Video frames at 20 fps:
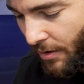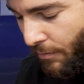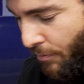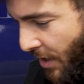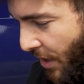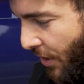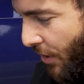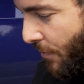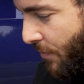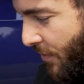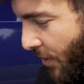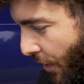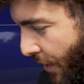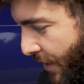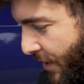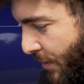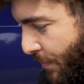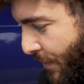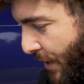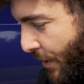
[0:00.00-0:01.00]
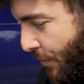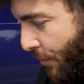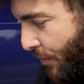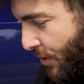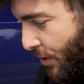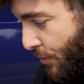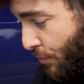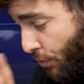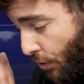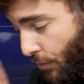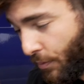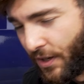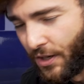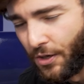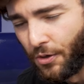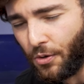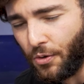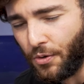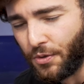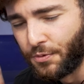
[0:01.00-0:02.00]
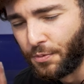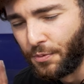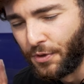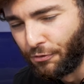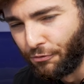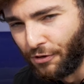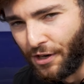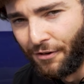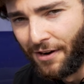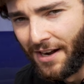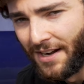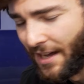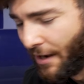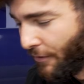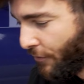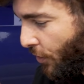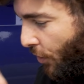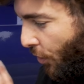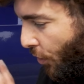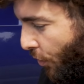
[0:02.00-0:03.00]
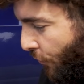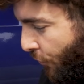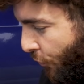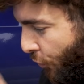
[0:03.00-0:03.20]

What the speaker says: the medium to high speed, which is probably caused from the rear end having a lot of